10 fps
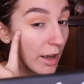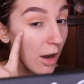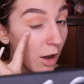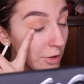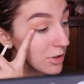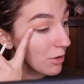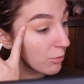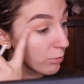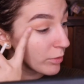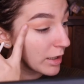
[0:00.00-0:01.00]
I
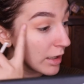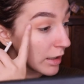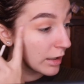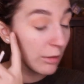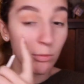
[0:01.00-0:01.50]
also really